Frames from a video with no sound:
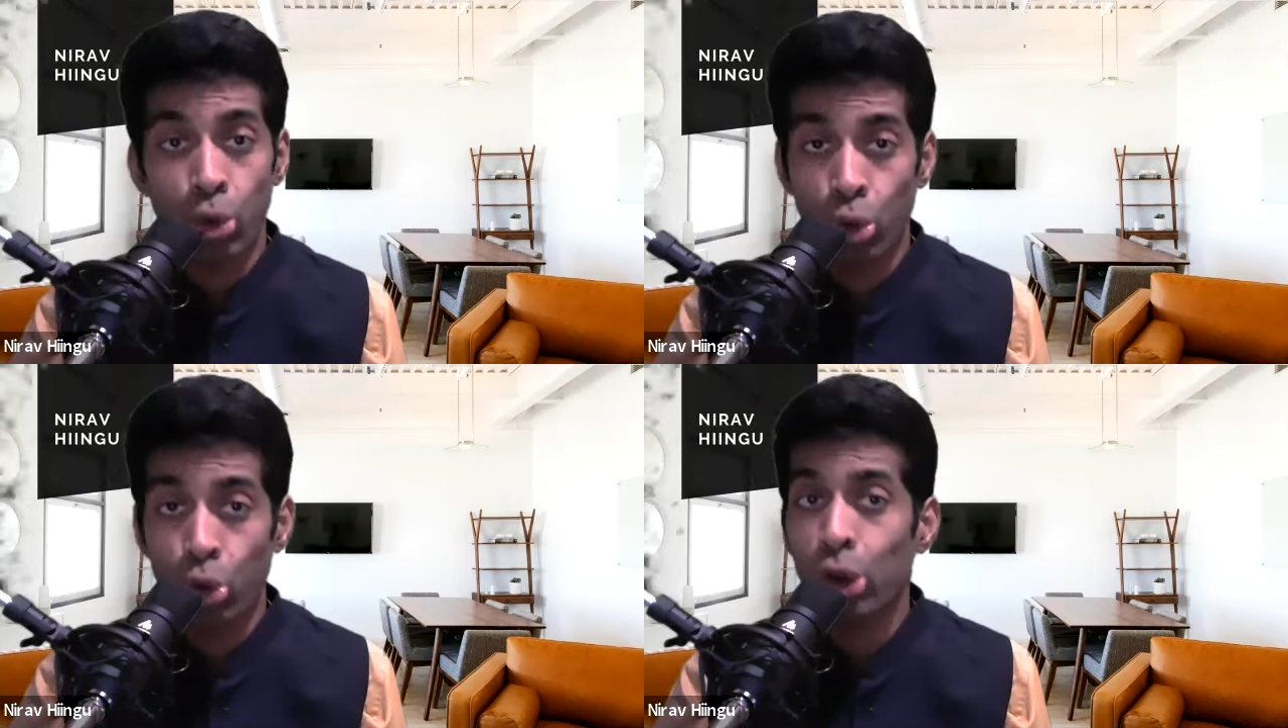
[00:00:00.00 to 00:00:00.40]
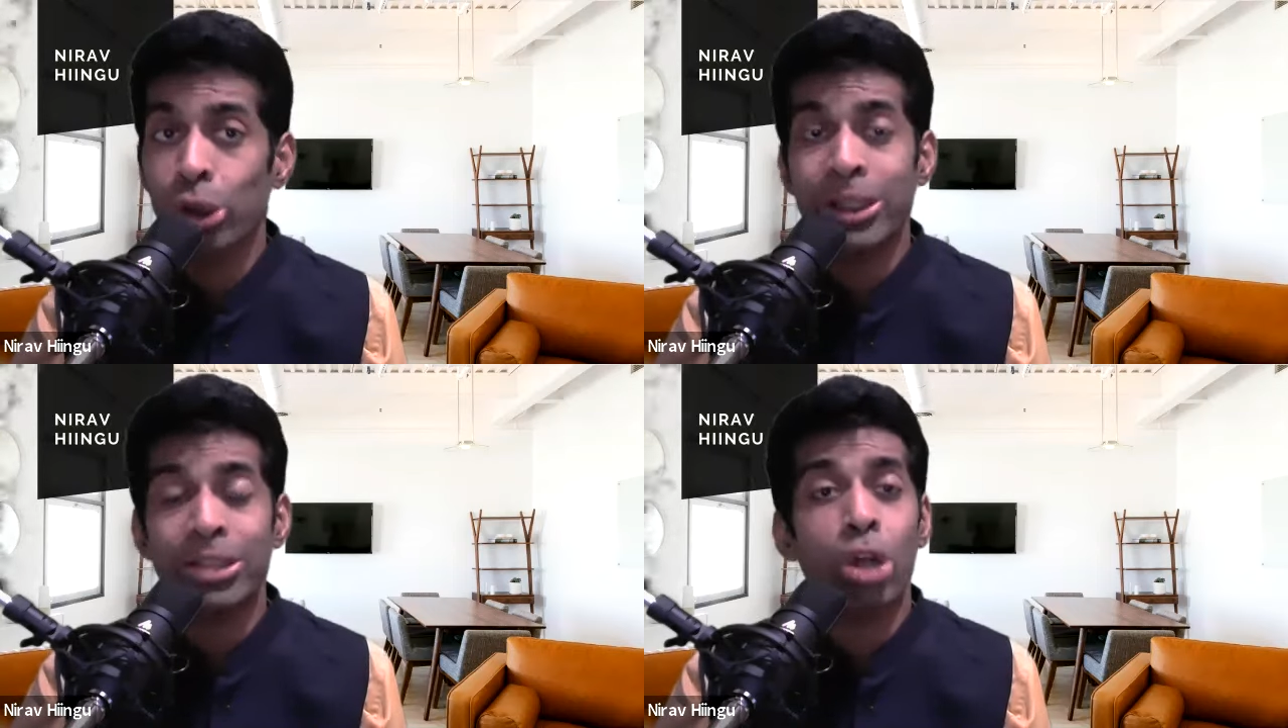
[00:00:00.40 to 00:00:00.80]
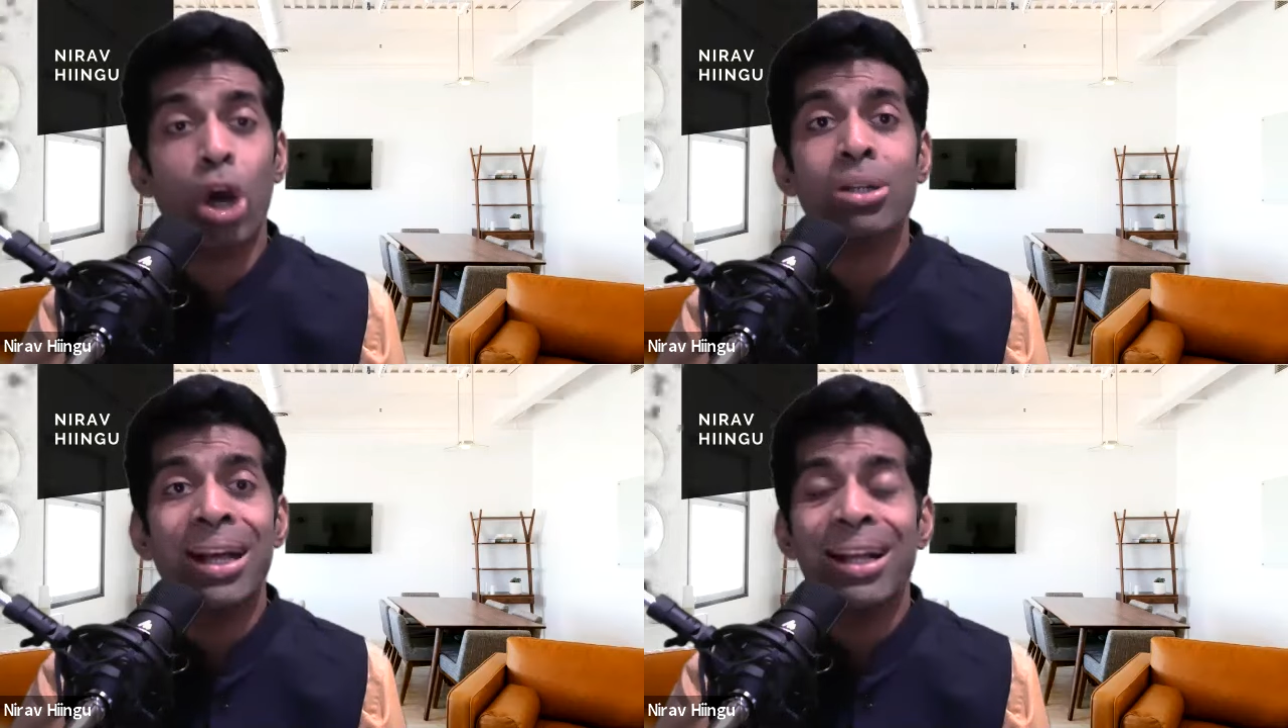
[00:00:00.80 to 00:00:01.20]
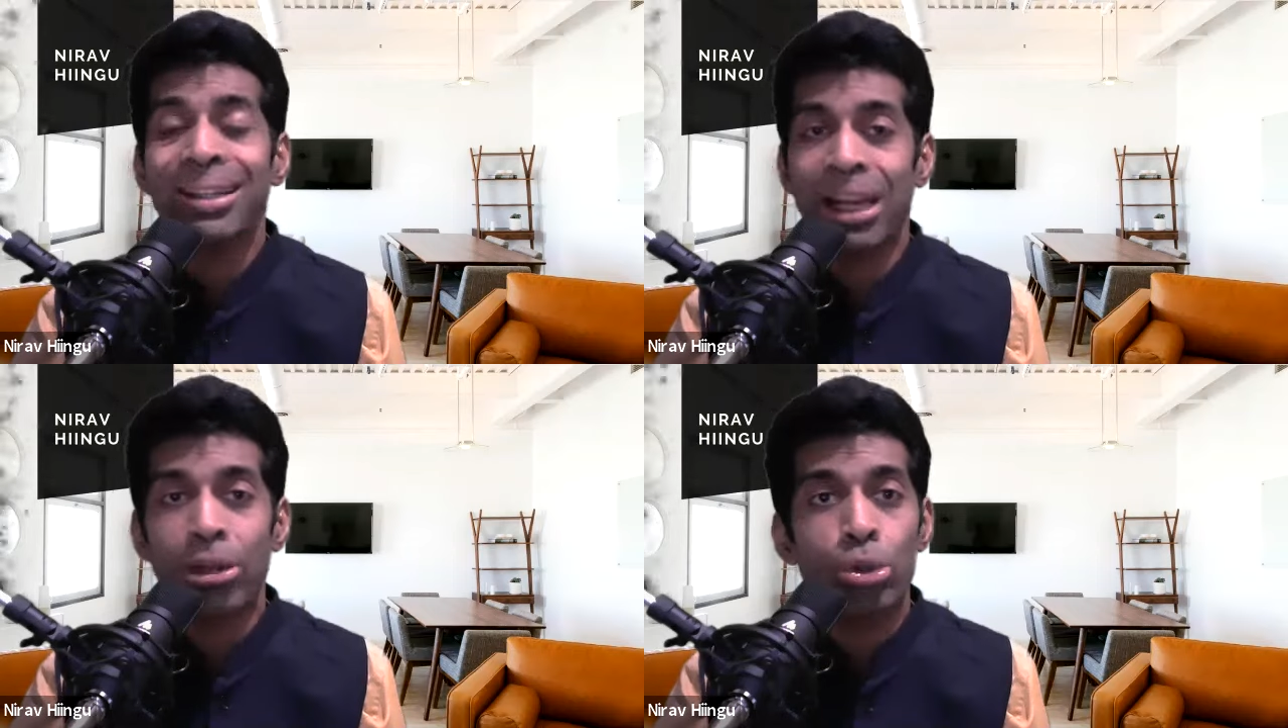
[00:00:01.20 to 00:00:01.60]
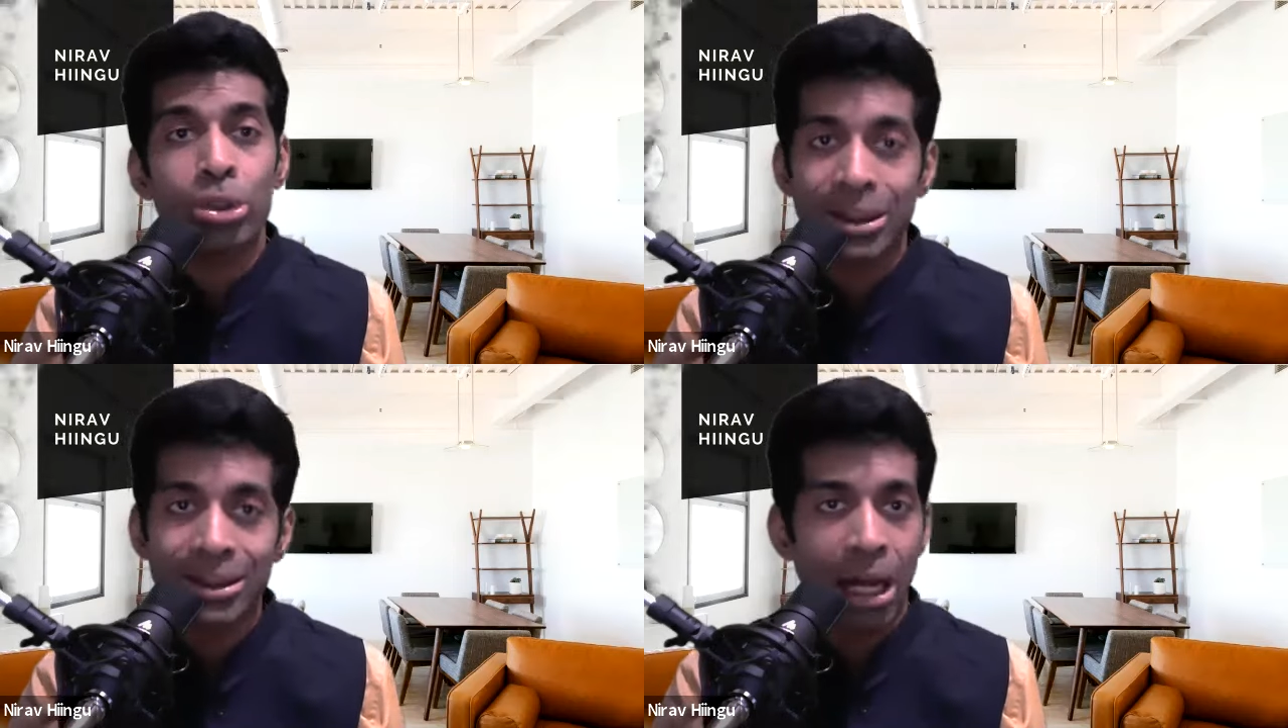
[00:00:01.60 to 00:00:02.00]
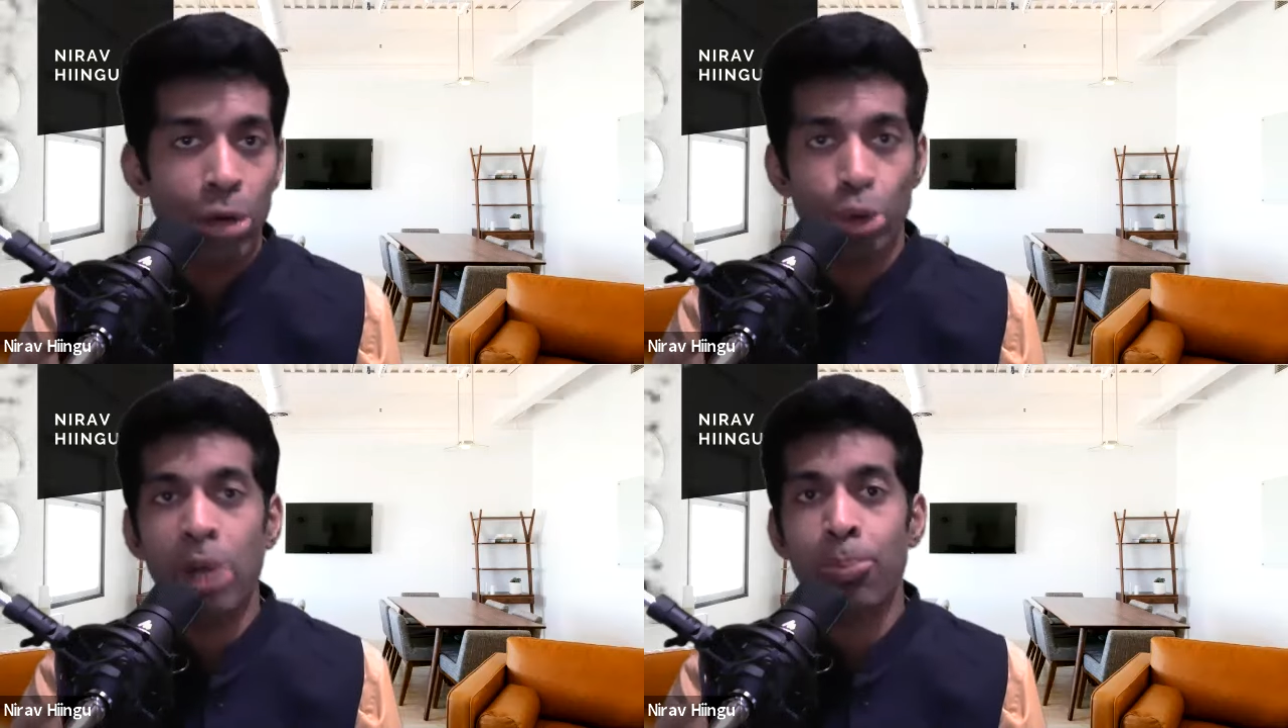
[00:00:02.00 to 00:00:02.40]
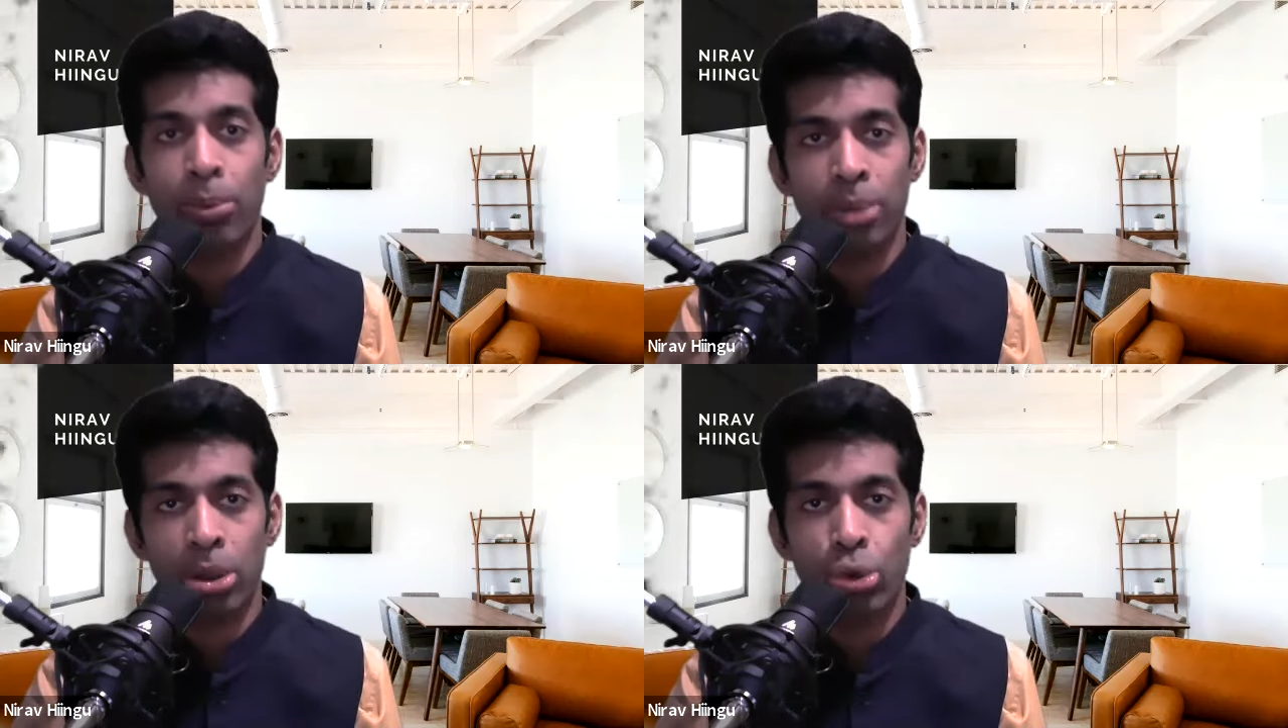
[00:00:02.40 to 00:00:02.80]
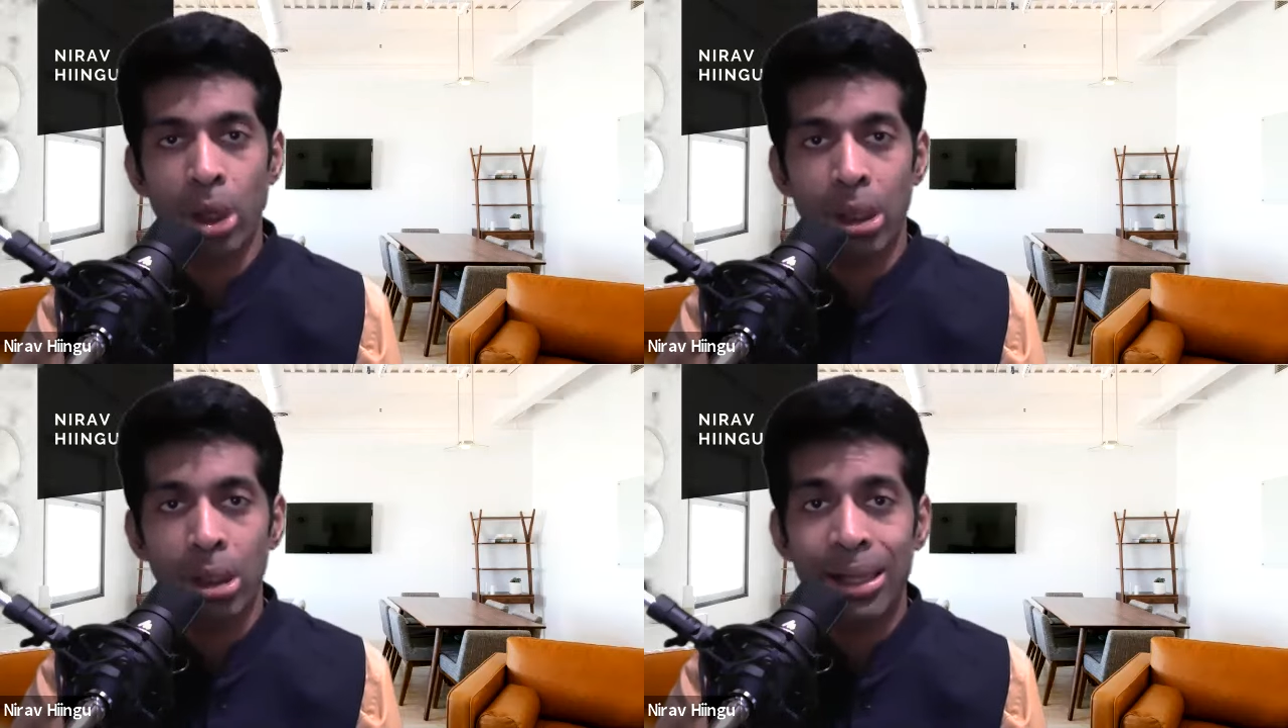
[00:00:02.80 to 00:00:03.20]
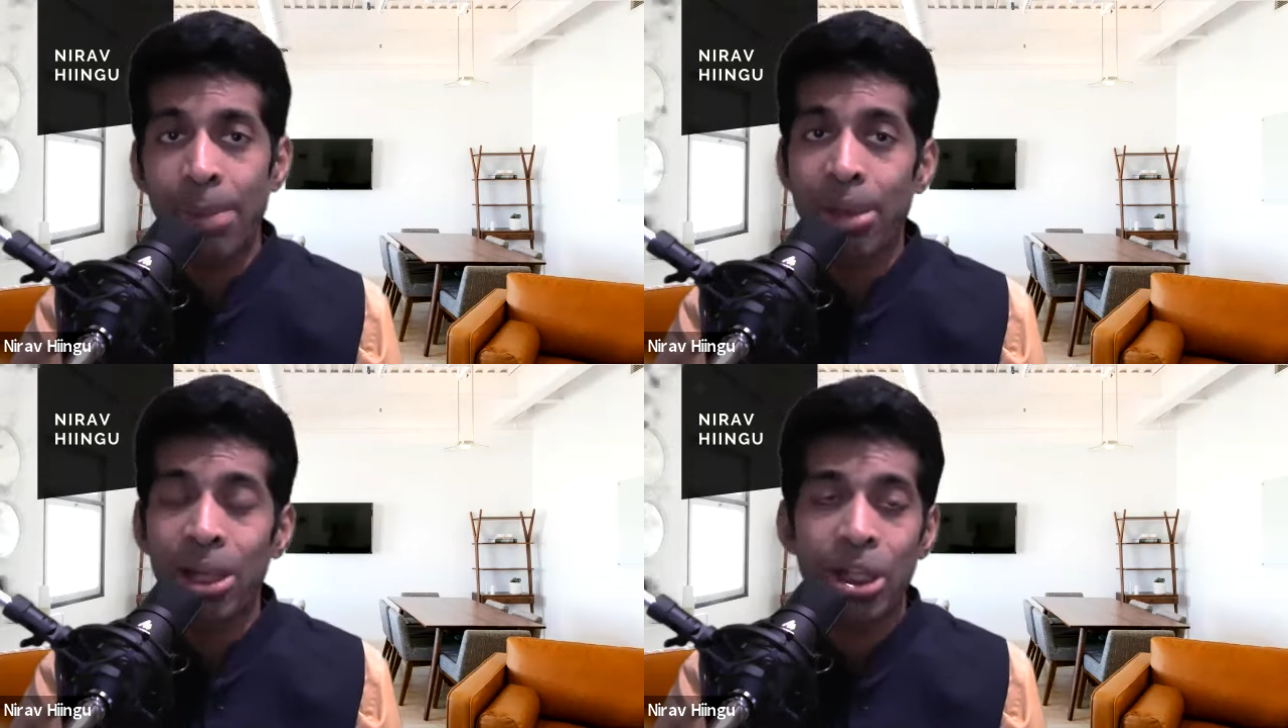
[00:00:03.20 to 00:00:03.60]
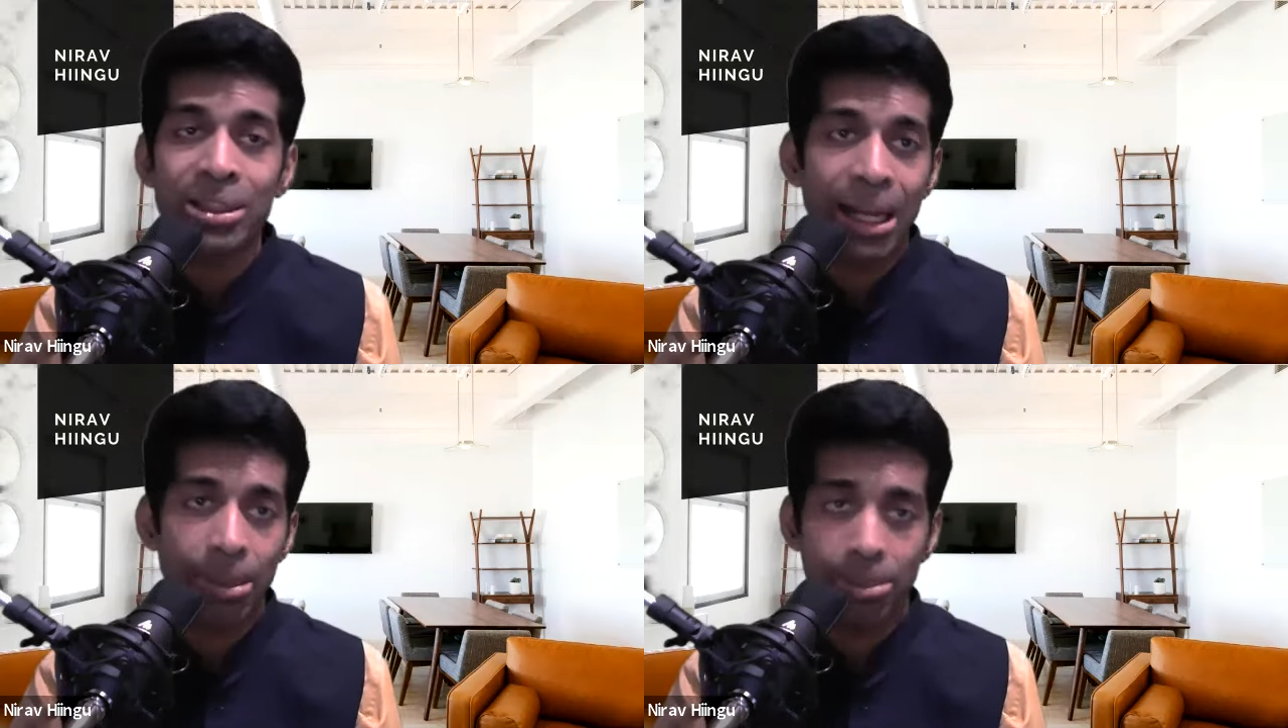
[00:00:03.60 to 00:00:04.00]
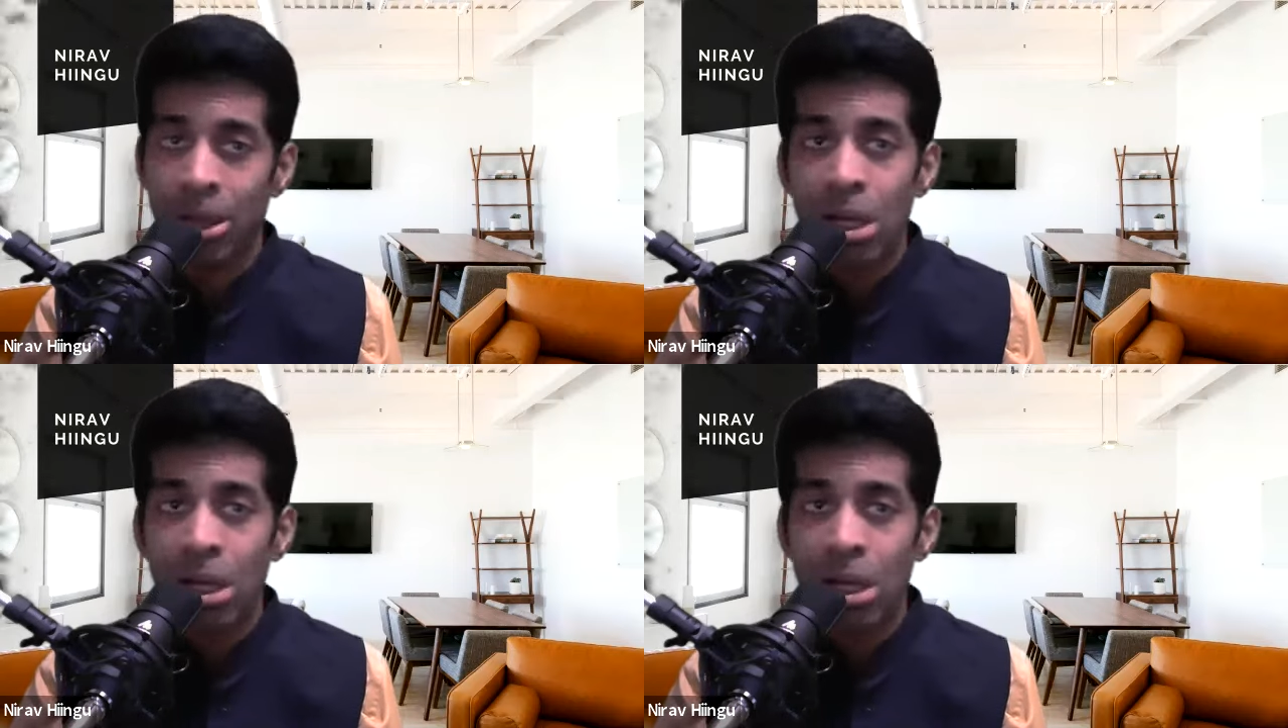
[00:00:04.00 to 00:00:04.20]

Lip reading: Logo is not that you just download it from the Google images and